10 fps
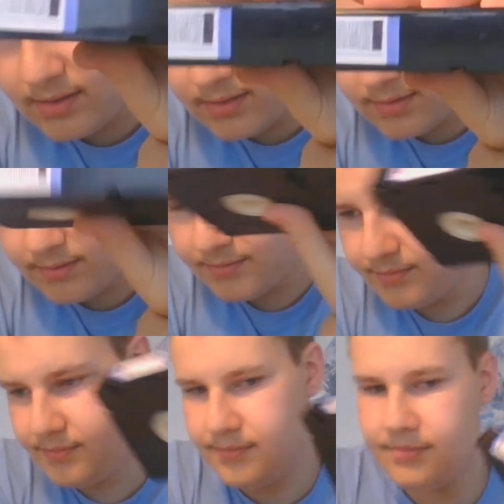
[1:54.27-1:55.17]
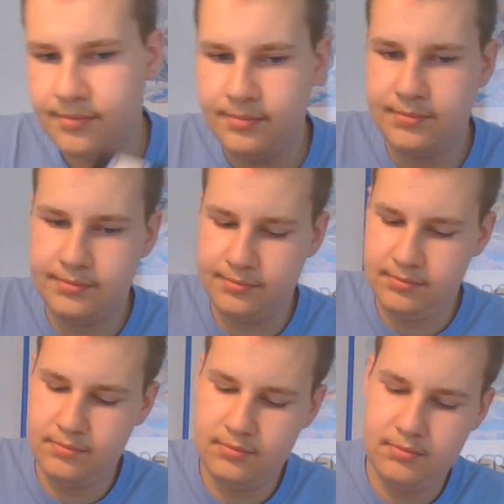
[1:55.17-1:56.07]

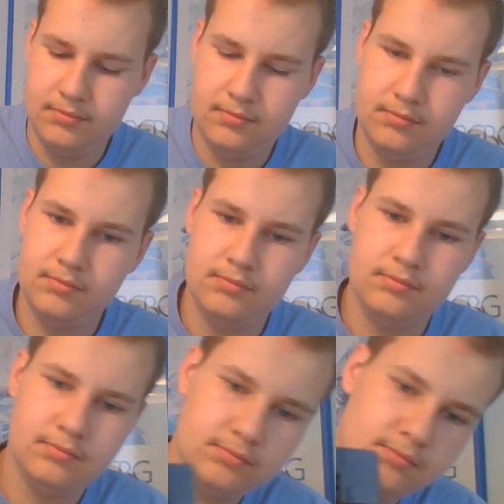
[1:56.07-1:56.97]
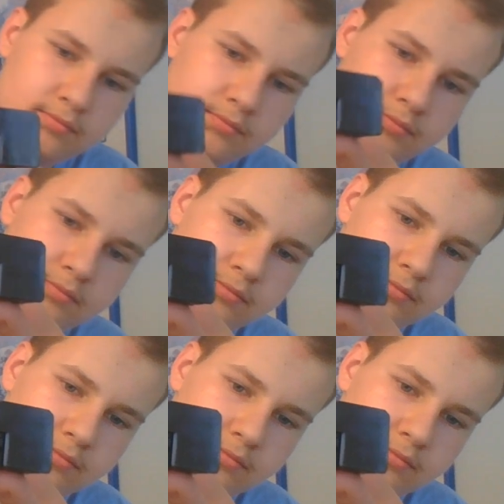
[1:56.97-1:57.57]
No one is speaking in this clip.